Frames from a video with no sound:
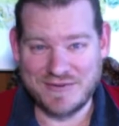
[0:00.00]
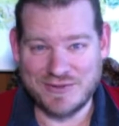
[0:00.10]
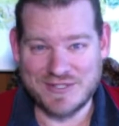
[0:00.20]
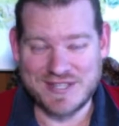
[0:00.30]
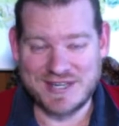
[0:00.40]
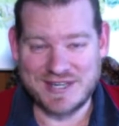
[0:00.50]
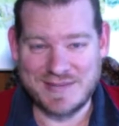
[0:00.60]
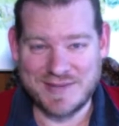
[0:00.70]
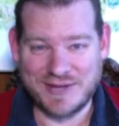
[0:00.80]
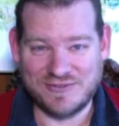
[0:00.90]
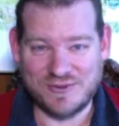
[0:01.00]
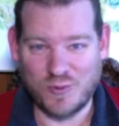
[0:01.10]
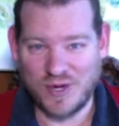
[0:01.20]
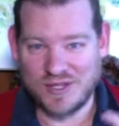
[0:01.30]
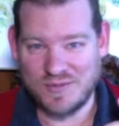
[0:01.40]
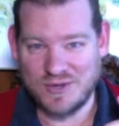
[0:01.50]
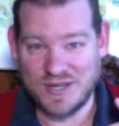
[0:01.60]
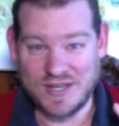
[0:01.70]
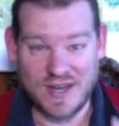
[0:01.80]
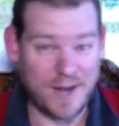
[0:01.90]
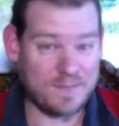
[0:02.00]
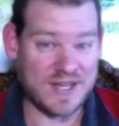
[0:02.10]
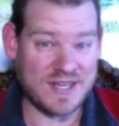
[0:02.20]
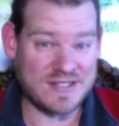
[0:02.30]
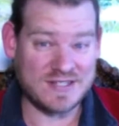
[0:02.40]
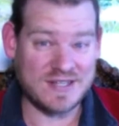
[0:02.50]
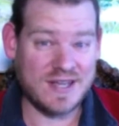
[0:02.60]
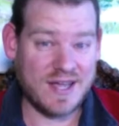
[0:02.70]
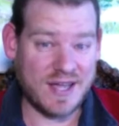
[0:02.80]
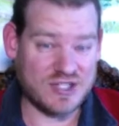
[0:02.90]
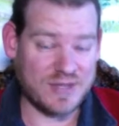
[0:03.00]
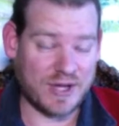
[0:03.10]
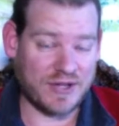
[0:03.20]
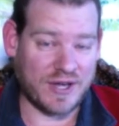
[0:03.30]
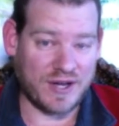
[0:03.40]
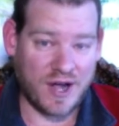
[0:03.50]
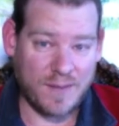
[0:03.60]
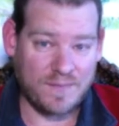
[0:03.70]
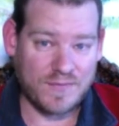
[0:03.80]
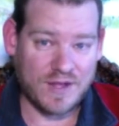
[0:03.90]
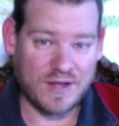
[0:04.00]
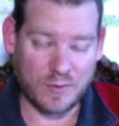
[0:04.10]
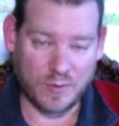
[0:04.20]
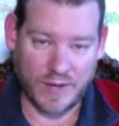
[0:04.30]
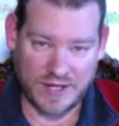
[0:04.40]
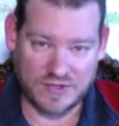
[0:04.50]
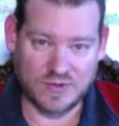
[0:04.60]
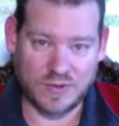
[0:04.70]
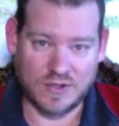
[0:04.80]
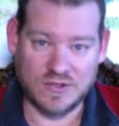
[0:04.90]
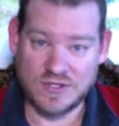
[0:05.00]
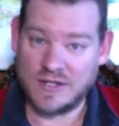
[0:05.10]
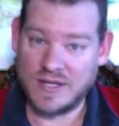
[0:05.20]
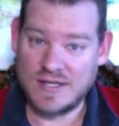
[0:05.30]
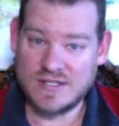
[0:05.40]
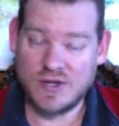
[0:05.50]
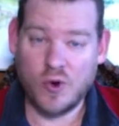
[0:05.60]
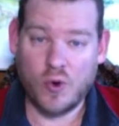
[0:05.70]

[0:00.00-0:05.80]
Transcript: you can send an email to onecommunityupdates at gmail.com and we will add you to our newsletter list.